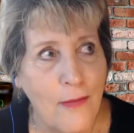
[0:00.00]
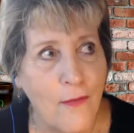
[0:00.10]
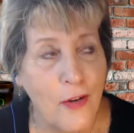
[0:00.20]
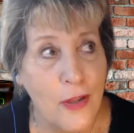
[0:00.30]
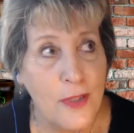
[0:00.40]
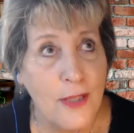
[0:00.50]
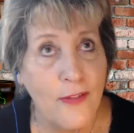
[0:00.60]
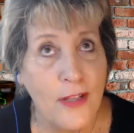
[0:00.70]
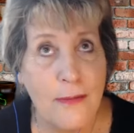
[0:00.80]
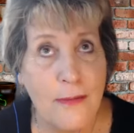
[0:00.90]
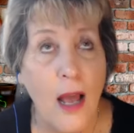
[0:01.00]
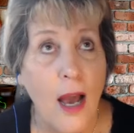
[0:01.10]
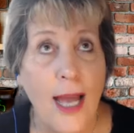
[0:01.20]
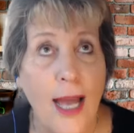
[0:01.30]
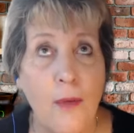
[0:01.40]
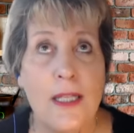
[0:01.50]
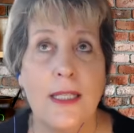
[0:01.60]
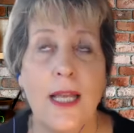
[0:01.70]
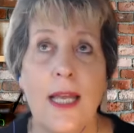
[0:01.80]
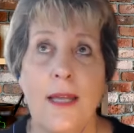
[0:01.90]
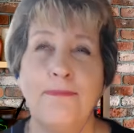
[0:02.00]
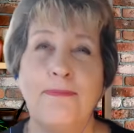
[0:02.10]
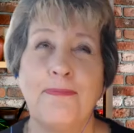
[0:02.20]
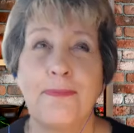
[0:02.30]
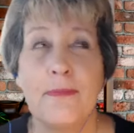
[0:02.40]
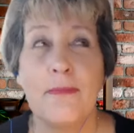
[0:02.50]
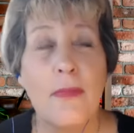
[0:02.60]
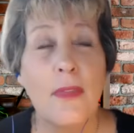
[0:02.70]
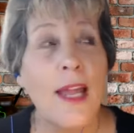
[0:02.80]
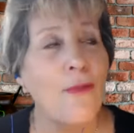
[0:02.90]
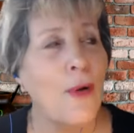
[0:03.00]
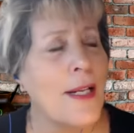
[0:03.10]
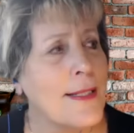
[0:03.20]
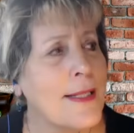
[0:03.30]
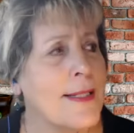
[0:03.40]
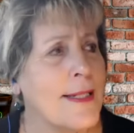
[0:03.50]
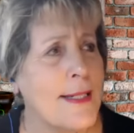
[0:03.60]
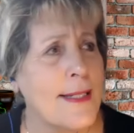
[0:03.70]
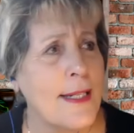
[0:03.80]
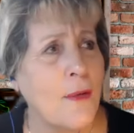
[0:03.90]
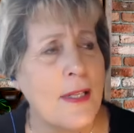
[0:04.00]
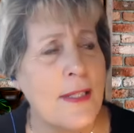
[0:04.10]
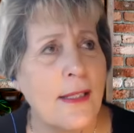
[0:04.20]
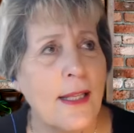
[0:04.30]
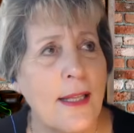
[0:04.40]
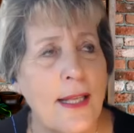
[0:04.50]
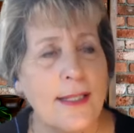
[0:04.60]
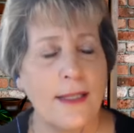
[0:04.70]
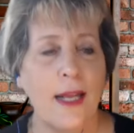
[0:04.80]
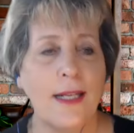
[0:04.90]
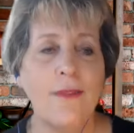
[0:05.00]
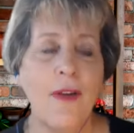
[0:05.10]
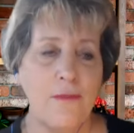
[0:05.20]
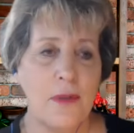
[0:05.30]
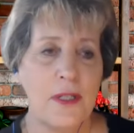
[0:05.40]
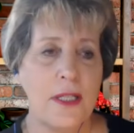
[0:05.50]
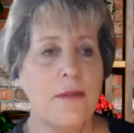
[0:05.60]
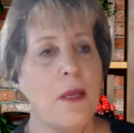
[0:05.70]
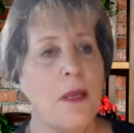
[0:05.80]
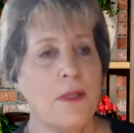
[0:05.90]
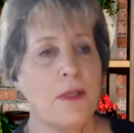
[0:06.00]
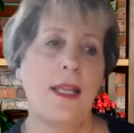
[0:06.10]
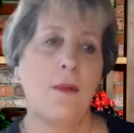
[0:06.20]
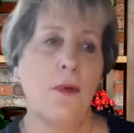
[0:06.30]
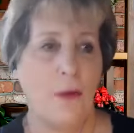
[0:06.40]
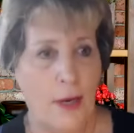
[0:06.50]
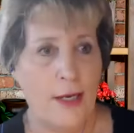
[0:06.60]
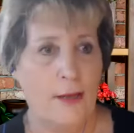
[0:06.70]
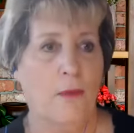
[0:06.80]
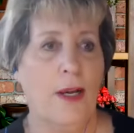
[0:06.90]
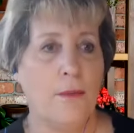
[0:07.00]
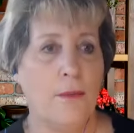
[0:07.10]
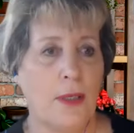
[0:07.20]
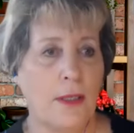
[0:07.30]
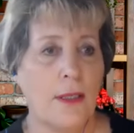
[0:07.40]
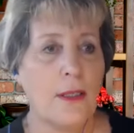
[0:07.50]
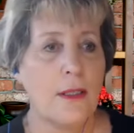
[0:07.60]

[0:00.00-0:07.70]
for those of us, I would say, I've read a statistic recently. They said 95% of people say they want to write a book.